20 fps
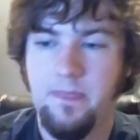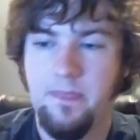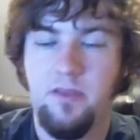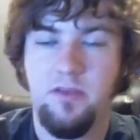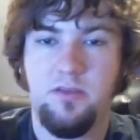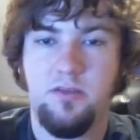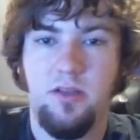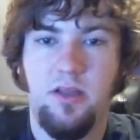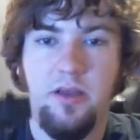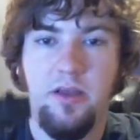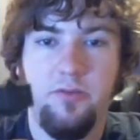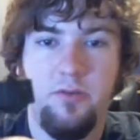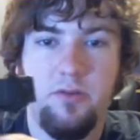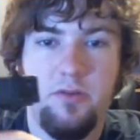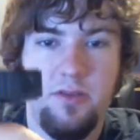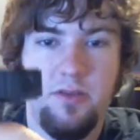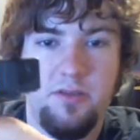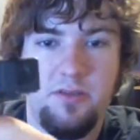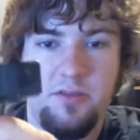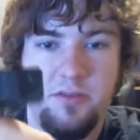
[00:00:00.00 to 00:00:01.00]
The slide
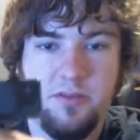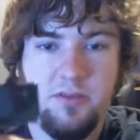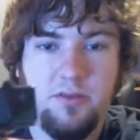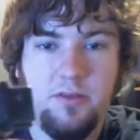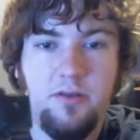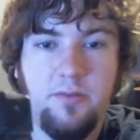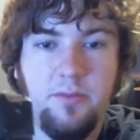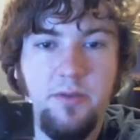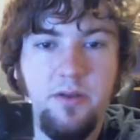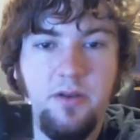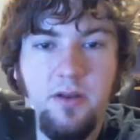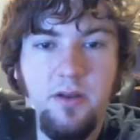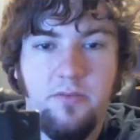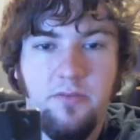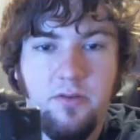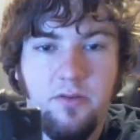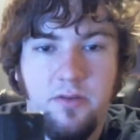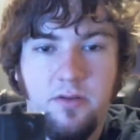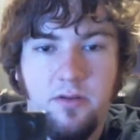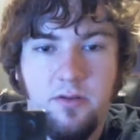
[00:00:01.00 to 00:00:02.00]
release is a little bit
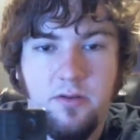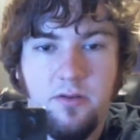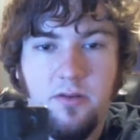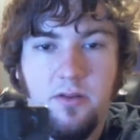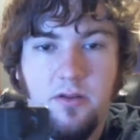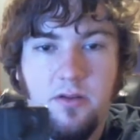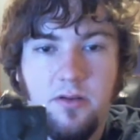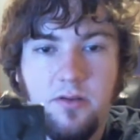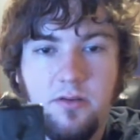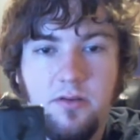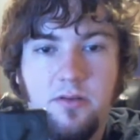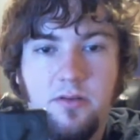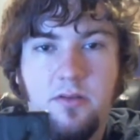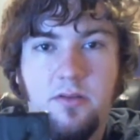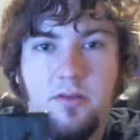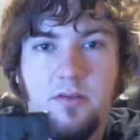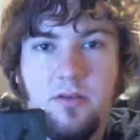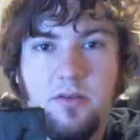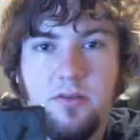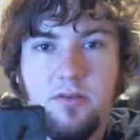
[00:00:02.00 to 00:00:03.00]
different than a Glock.
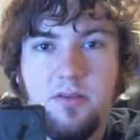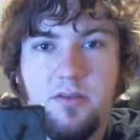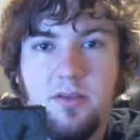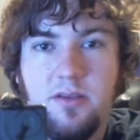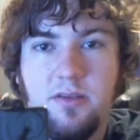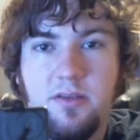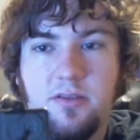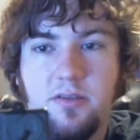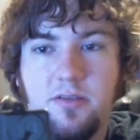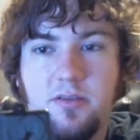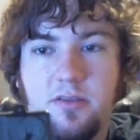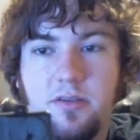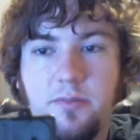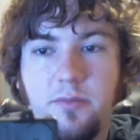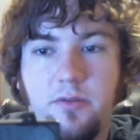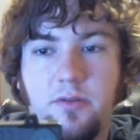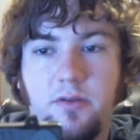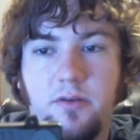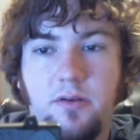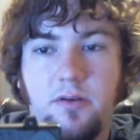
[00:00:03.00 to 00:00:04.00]
You can see it's
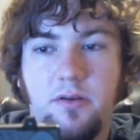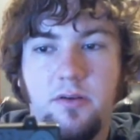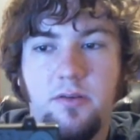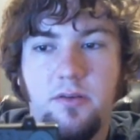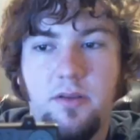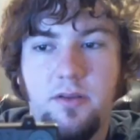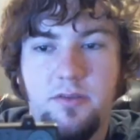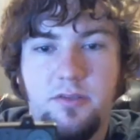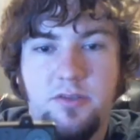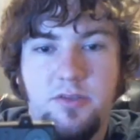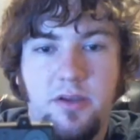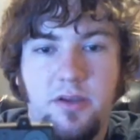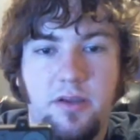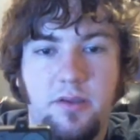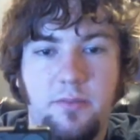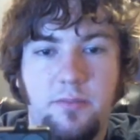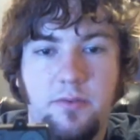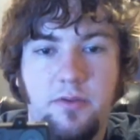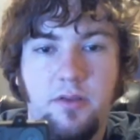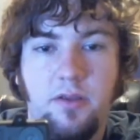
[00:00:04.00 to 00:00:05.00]
similar in
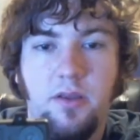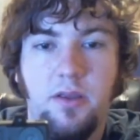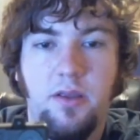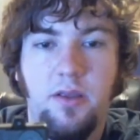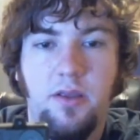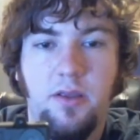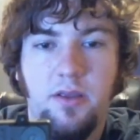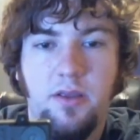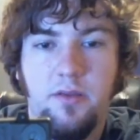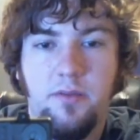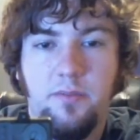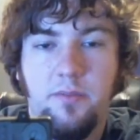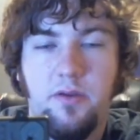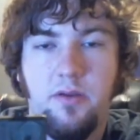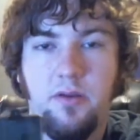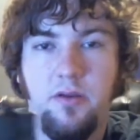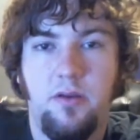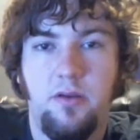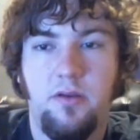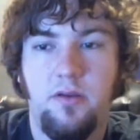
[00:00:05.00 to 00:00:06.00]
shape,
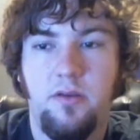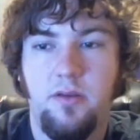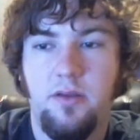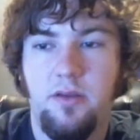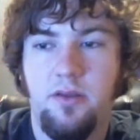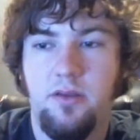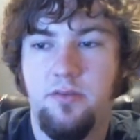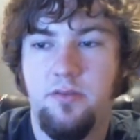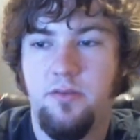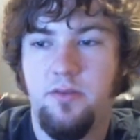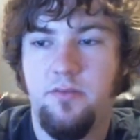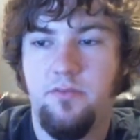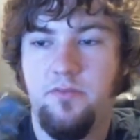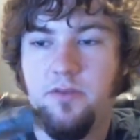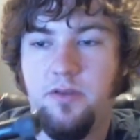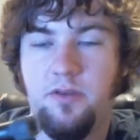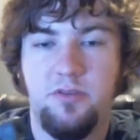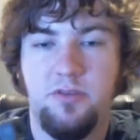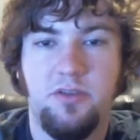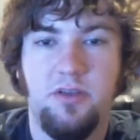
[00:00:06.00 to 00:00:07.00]
but it
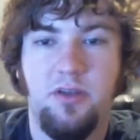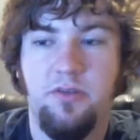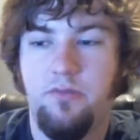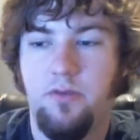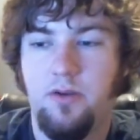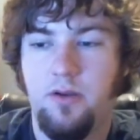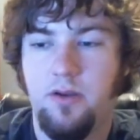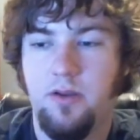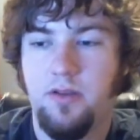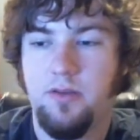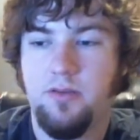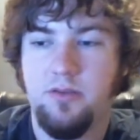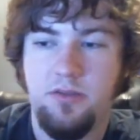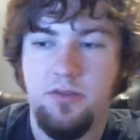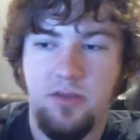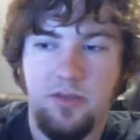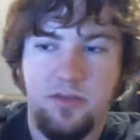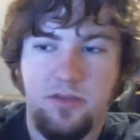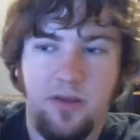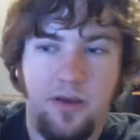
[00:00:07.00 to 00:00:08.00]
feels different and it
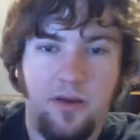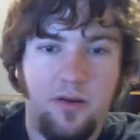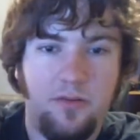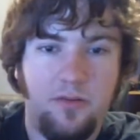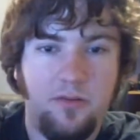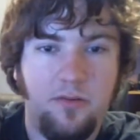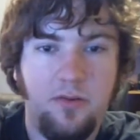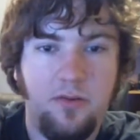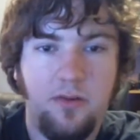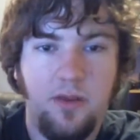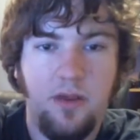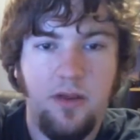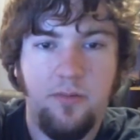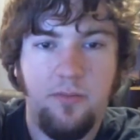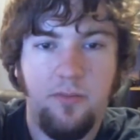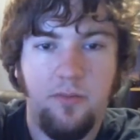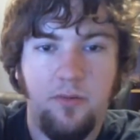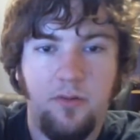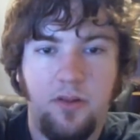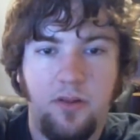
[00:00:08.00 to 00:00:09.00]
sticks out kind
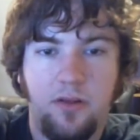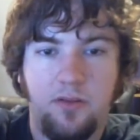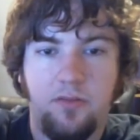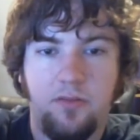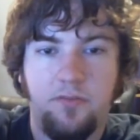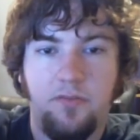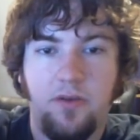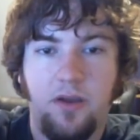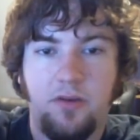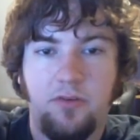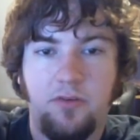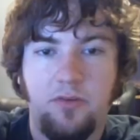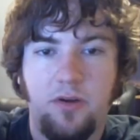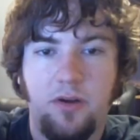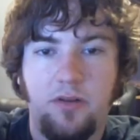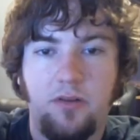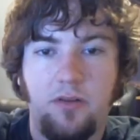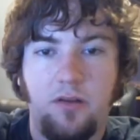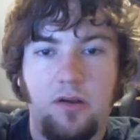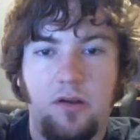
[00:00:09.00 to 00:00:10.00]
of more like the
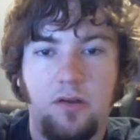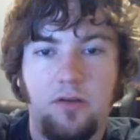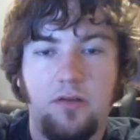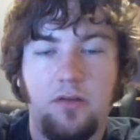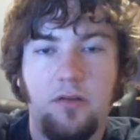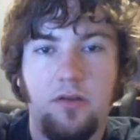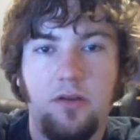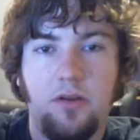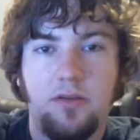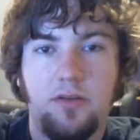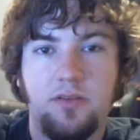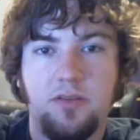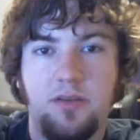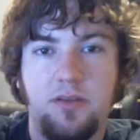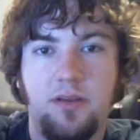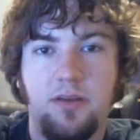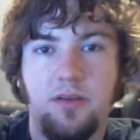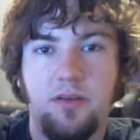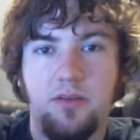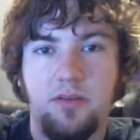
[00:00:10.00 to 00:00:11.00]
factory Glock
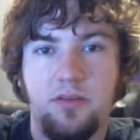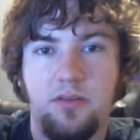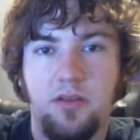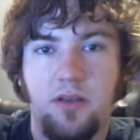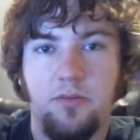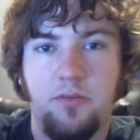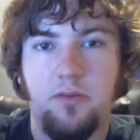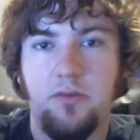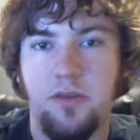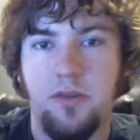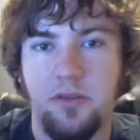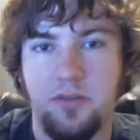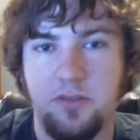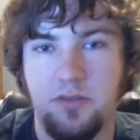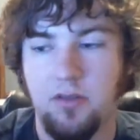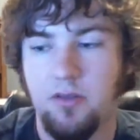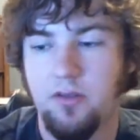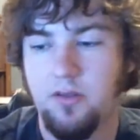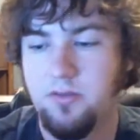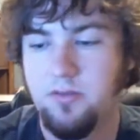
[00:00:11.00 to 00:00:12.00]
extended slide
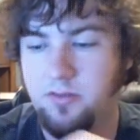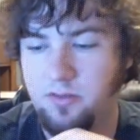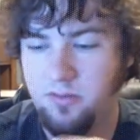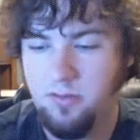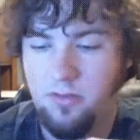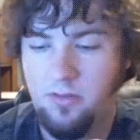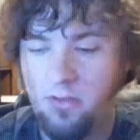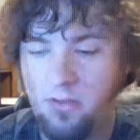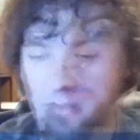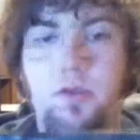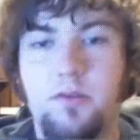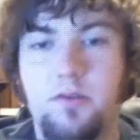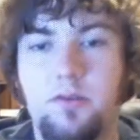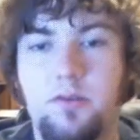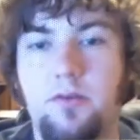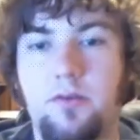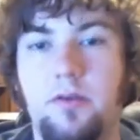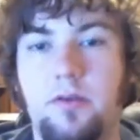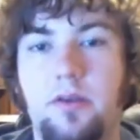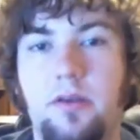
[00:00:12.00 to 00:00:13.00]
release does. Okay,
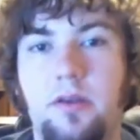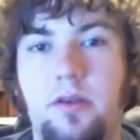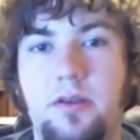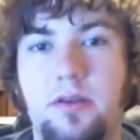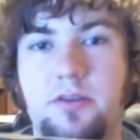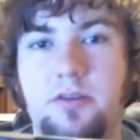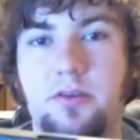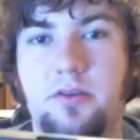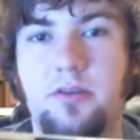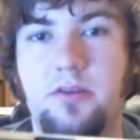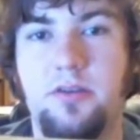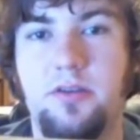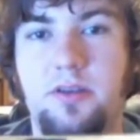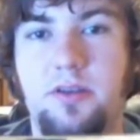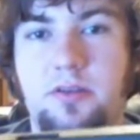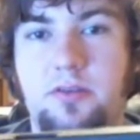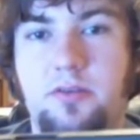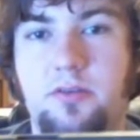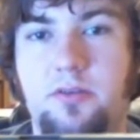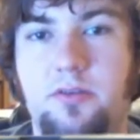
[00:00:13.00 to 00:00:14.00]
so again, as you can see,
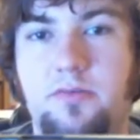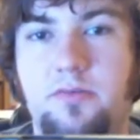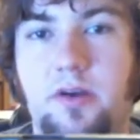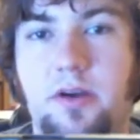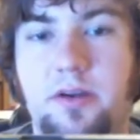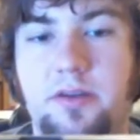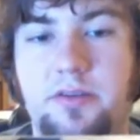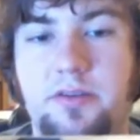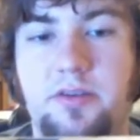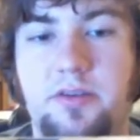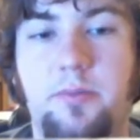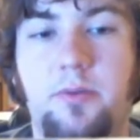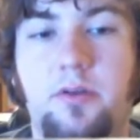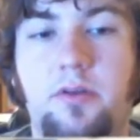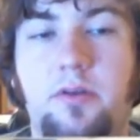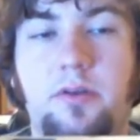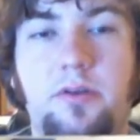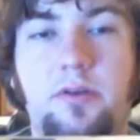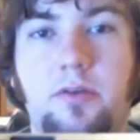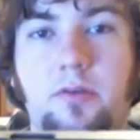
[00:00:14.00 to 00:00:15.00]
this looks very
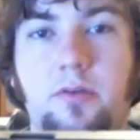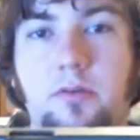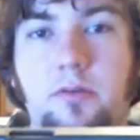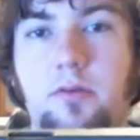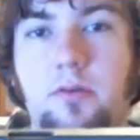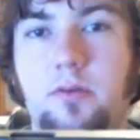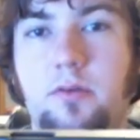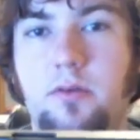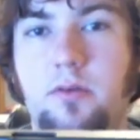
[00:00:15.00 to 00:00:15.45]
similar to